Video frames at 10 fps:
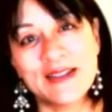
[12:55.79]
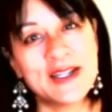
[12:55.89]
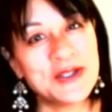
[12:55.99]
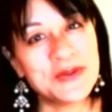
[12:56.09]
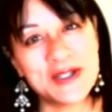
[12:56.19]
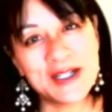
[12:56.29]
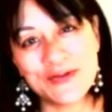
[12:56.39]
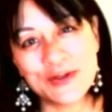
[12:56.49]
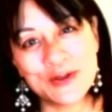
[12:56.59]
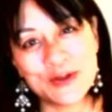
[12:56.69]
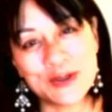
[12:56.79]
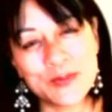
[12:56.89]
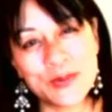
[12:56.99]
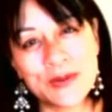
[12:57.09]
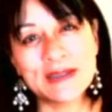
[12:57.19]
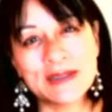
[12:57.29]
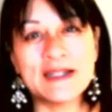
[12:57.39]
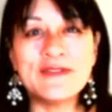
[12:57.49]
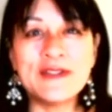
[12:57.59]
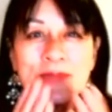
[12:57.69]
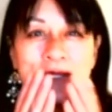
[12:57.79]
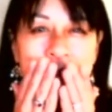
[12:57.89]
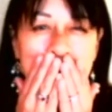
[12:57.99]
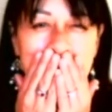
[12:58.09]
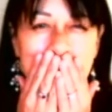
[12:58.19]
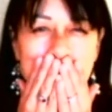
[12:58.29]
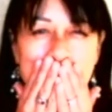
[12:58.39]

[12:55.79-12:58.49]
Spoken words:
Thank you again for your support. Love and blessings.